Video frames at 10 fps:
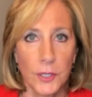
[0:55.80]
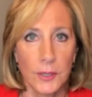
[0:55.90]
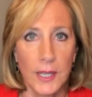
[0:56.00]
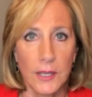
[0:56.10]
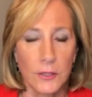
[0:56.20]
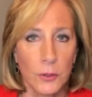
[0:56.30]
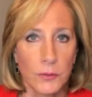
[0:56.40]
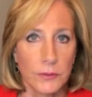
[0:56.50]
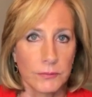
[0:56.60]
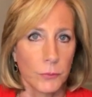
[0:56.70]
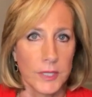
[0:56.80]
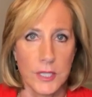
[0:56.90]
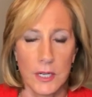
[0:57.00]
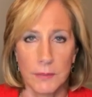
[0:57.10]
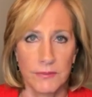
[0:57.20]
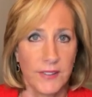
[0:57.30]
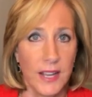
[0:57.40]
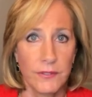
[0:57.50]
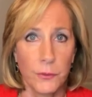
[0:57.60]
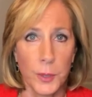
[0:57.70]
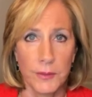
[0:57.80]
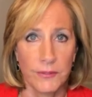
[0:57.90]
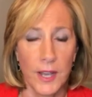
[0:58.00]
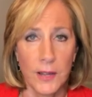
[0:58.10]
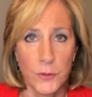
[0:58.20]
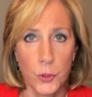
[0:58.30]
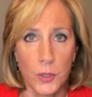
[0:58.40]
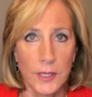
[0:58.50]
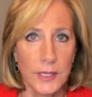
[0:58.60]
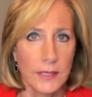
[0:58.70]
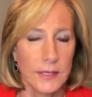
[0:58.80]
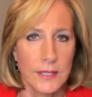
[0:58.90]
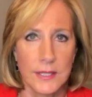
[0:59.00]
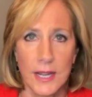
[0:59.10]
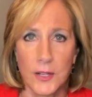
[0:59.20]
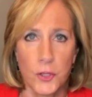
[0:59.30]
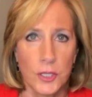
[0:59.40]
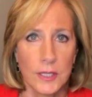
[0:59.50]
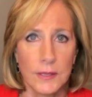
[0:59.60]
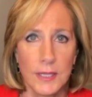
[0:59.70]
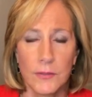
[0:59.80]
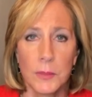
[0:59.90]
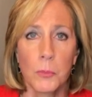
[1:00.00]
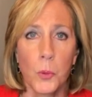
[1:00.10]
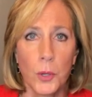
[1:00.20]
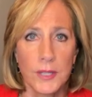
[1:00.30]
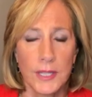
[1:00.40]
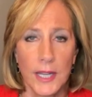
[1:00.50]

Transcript: to go together over what is it, about 5.5 trillion? It's actually even more than